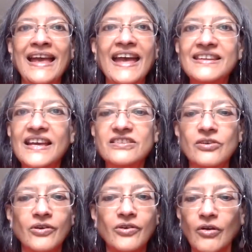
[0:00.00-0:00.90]
And yet
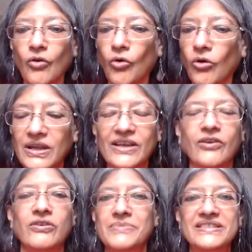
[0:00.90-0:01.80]
all
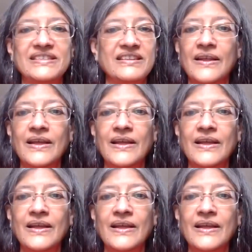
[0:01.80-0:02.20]
economists